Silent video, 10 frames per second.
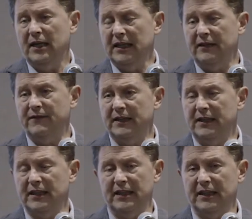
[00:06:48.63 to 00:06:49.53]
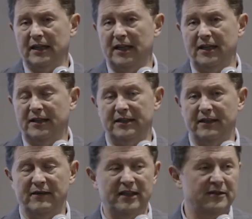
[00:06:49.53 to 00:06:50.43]
Even
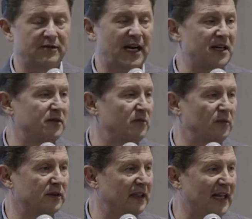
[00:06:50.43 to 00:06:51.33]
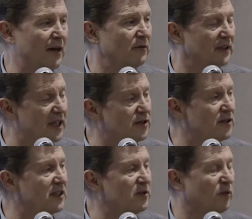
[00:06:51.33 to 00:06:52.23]
international multilateral
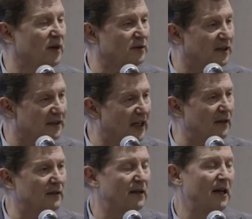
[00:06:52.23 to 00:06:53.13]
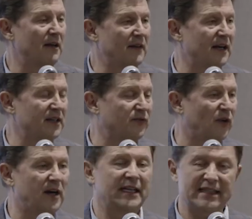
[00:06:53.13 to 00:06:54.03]
agencies were able to tell that it's fraud.